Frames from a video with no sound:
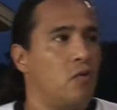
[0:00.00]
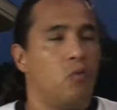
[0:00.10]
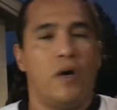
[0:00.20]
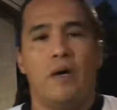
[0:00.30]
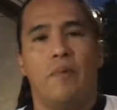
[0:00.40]

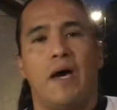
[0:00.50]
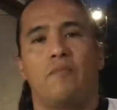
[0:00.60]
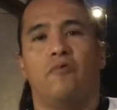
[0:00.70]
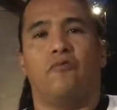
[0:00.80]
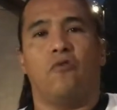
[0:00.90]
way back
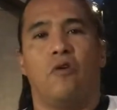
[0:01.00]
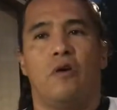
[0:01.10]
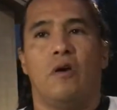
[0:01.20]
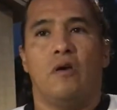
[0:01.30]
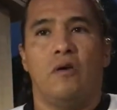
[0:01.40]

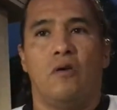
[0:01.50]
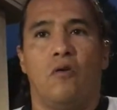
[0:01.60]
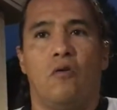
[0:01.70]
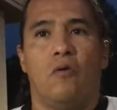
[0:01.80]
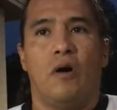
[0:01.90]
before,
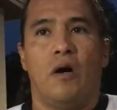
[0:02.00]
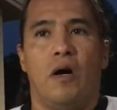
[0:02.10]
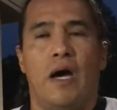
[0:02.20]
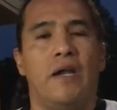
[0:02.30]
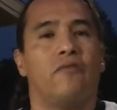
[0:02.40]

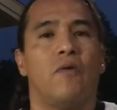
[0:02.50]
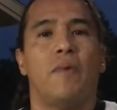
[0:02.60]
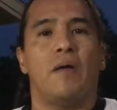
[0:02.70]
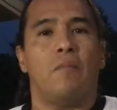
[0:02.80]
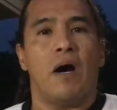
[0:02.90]
I never
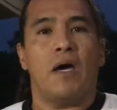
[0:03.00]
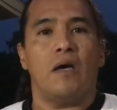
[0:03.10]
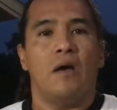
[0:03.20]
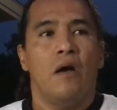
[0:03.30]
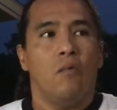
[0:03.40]
met I